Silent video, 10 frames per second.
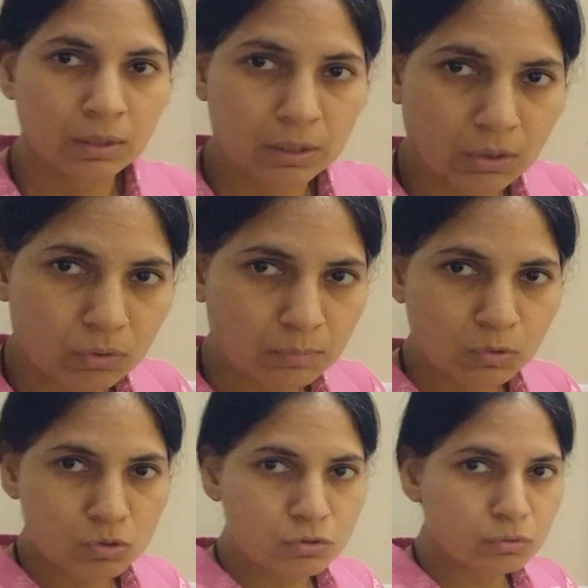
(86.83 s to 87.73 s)
Now come
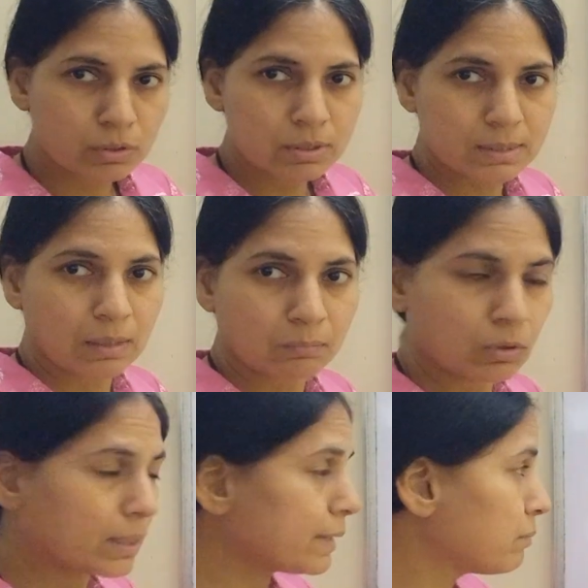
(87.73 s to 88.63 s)
on students, come
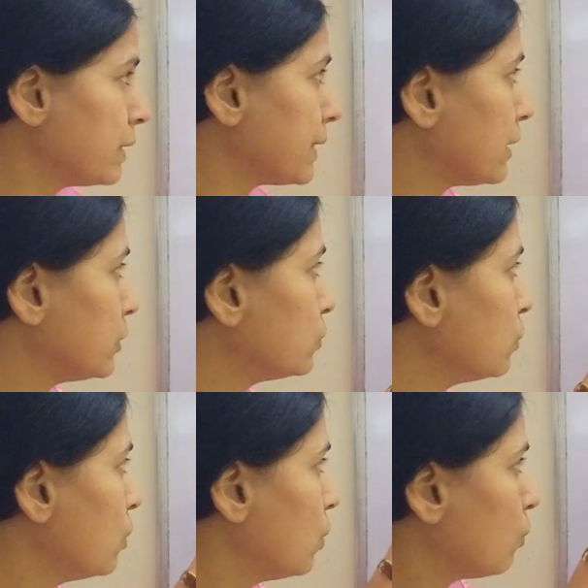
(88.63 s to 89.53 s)
on, let me tell you